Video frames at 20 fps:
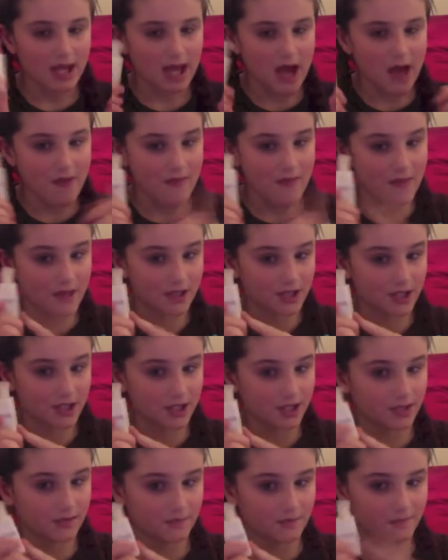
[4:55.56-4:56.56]
And then you're going
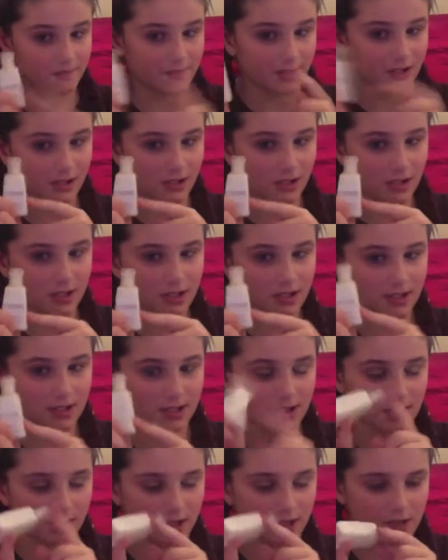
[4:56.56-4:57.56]
to fill
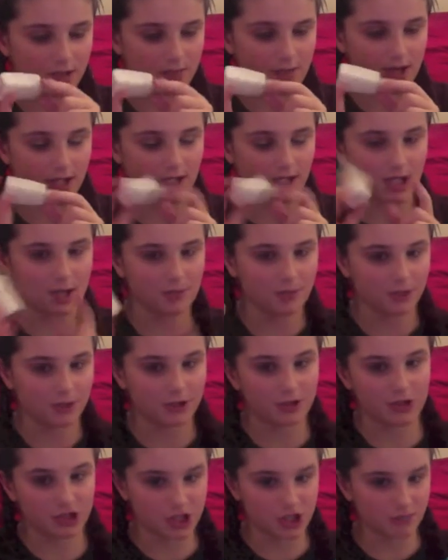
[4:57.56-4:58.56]
the little bottle up with
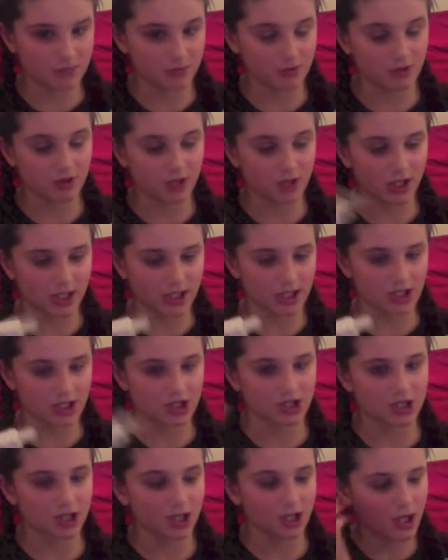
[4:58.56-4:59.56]
your shampoo or
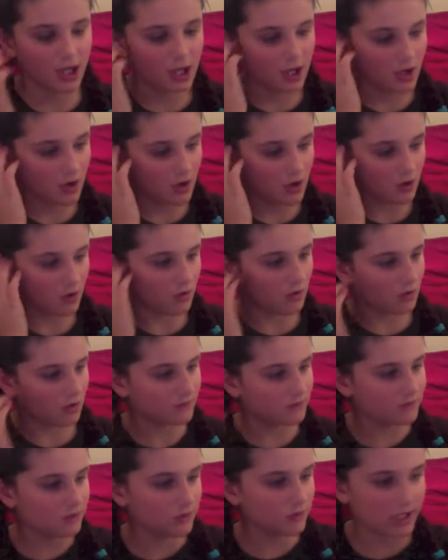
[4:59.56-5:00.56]
conditioner. Or
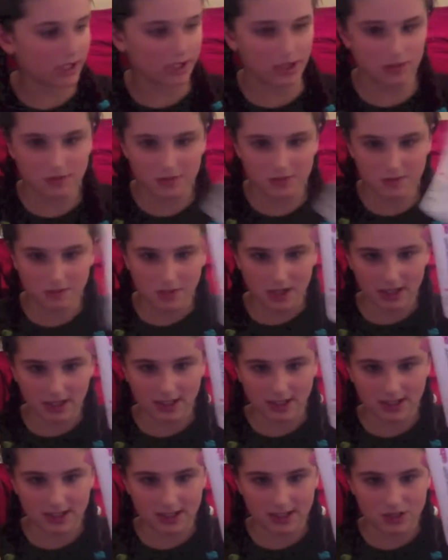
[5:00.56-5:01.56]
if you like used a product
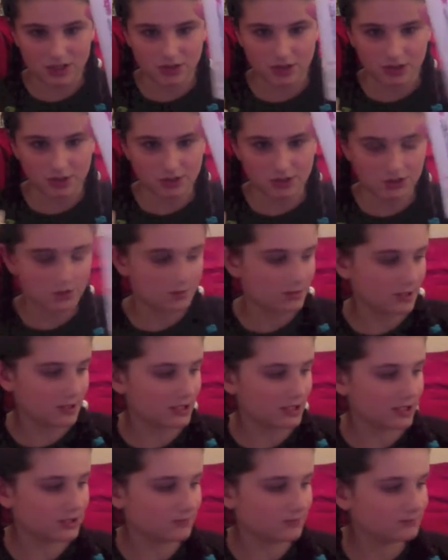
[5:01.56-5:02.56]
like this, you could also put it
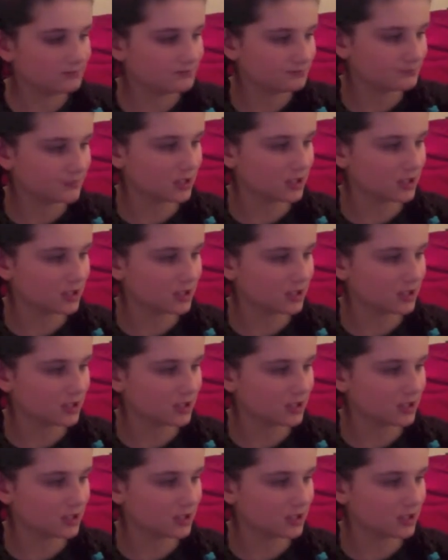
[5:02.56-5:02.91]
in.